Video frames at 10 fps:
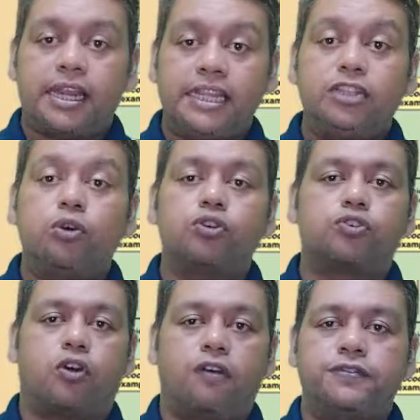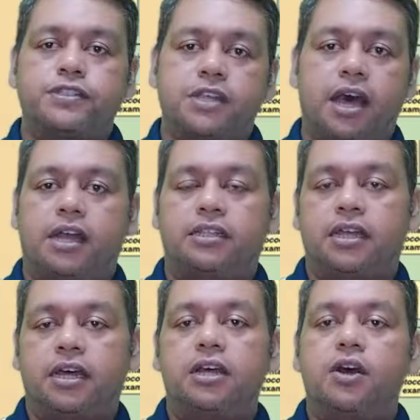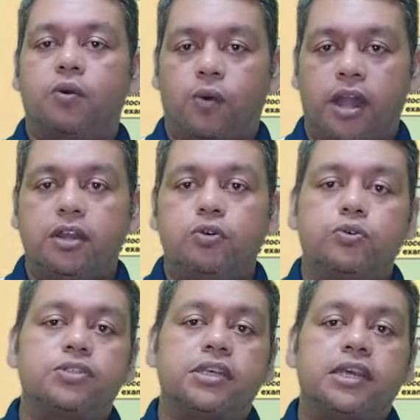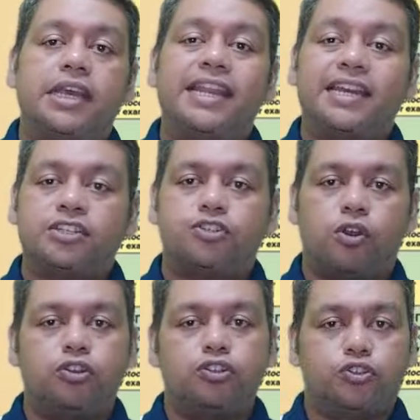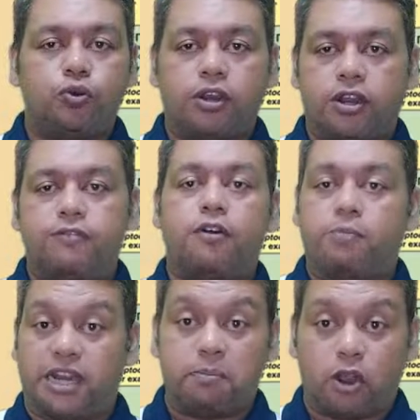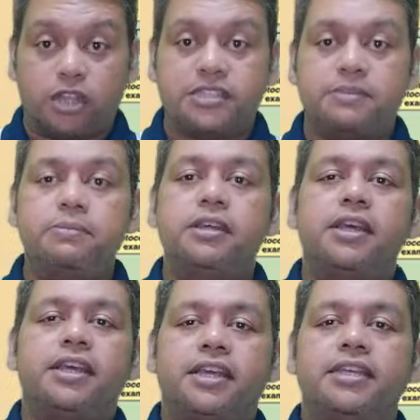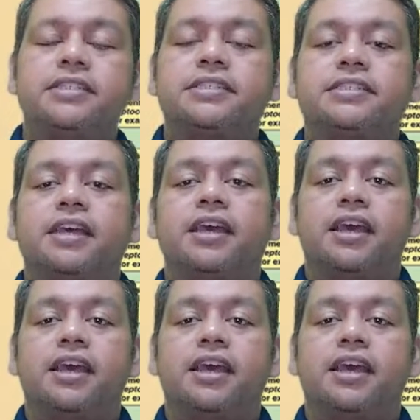lithotrophs are the one whose electron donor for metabolism is